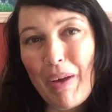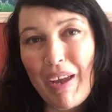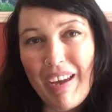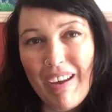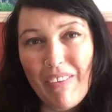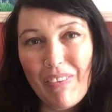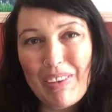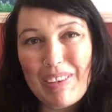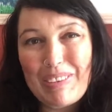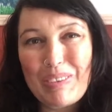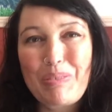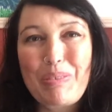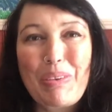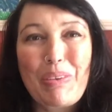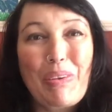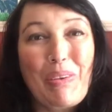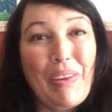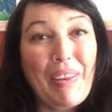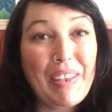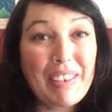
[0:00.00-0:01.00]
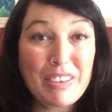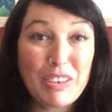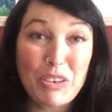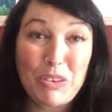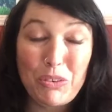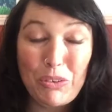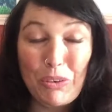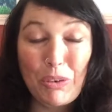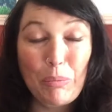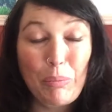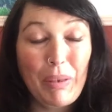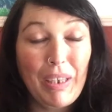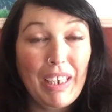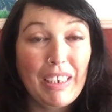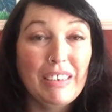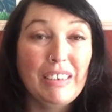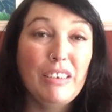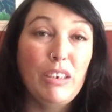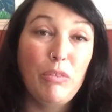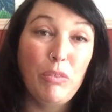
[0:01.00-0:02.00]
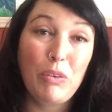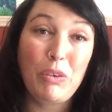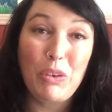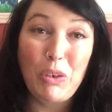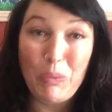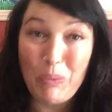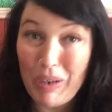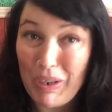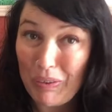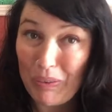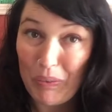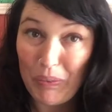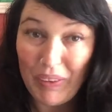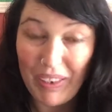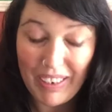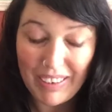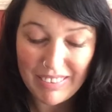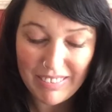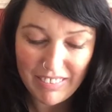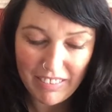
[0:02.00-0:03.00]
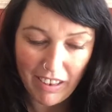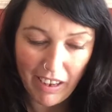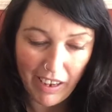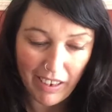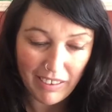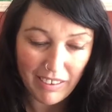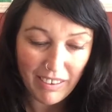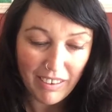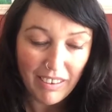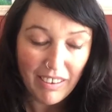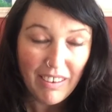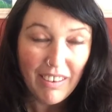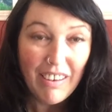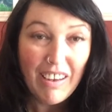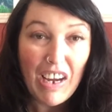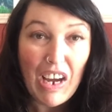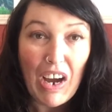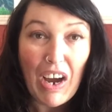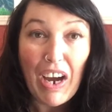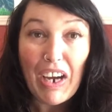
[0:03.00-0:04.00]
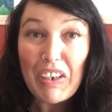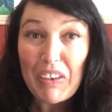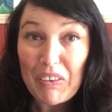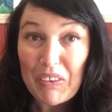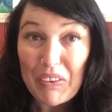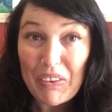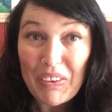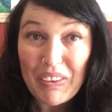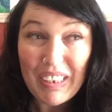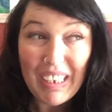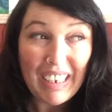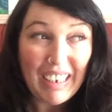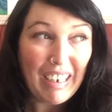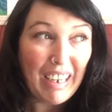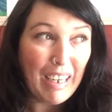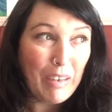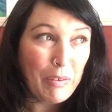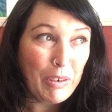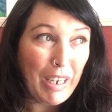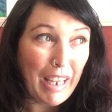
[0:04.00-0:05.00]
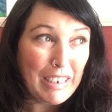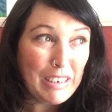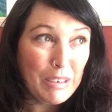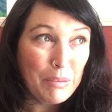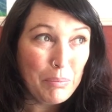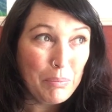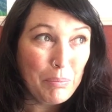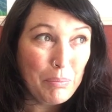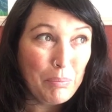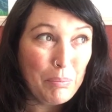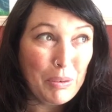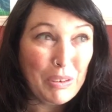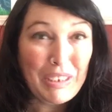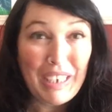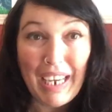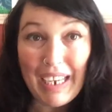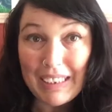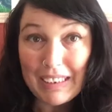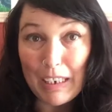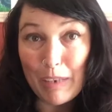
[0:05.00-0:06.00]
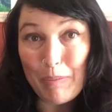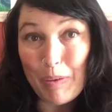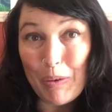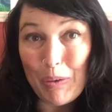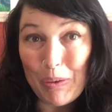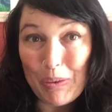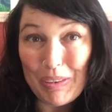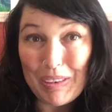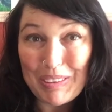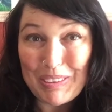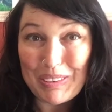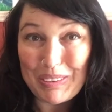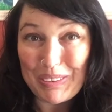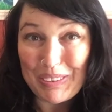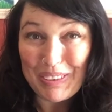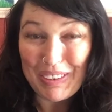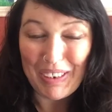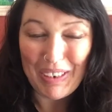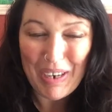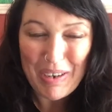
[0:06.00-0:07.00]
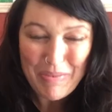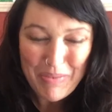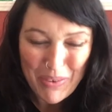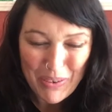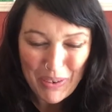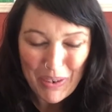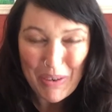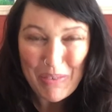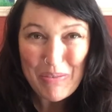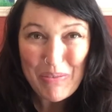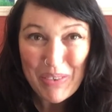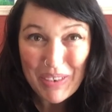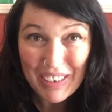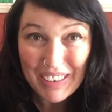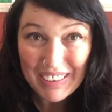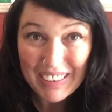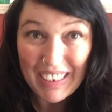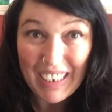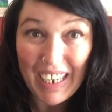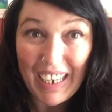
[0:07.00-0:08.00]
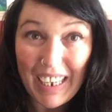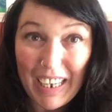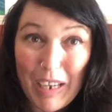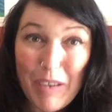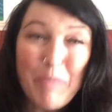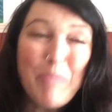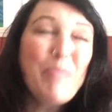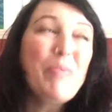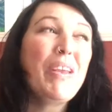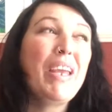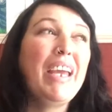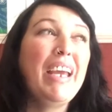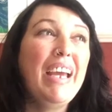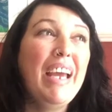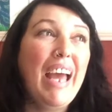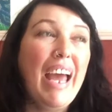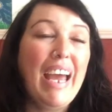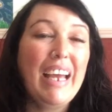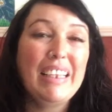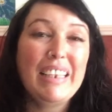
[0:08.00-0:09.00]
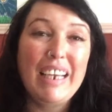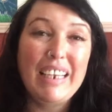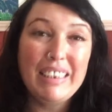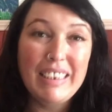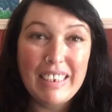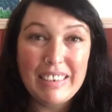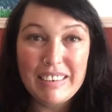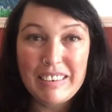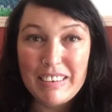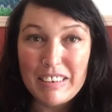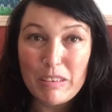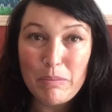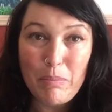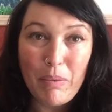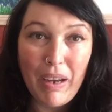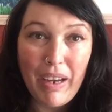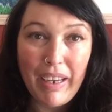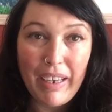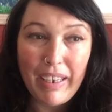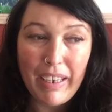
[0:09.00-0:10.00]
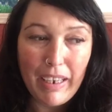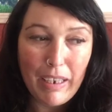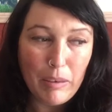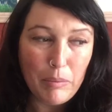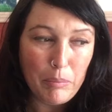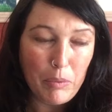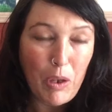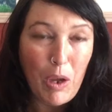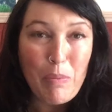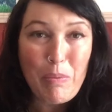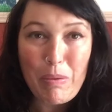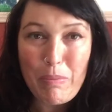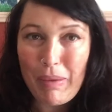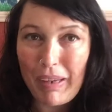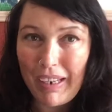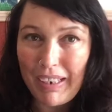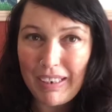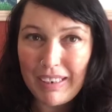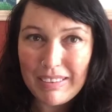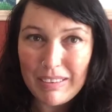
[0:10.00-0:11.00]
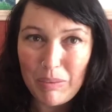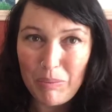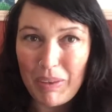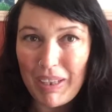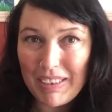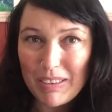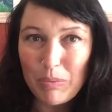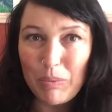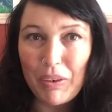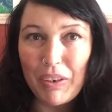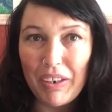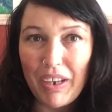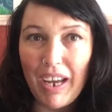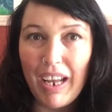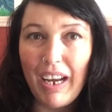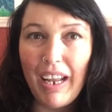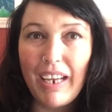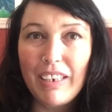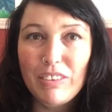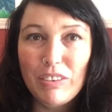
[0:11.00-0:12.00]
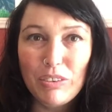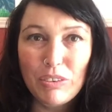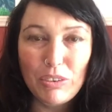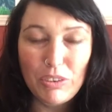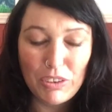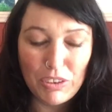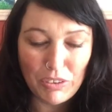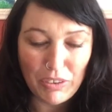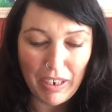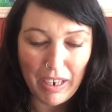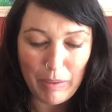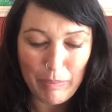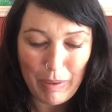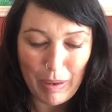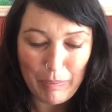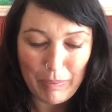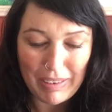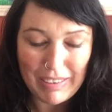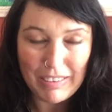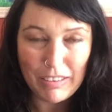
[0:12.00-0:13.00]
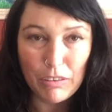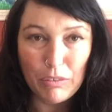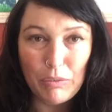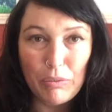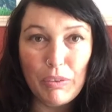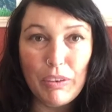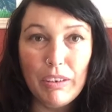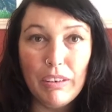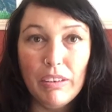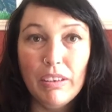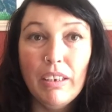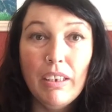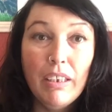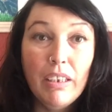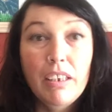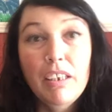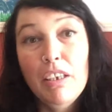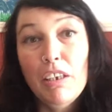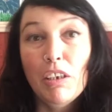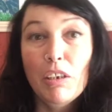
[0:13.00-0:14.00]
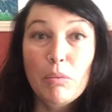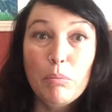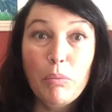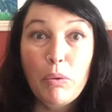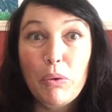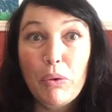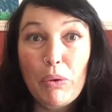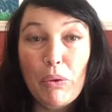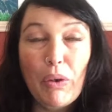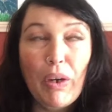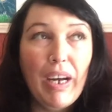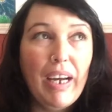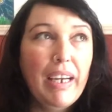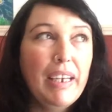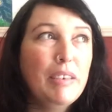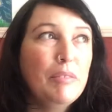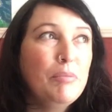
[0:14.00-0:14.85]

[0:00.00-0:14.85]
by others, and whether or not it's a true depiction of who you are on the inside. I know that I would like to pretend that I'm a whole lot stronger and more confident than I am, and that's just my coping mechanism. That's what I like to do to try and make myself feel more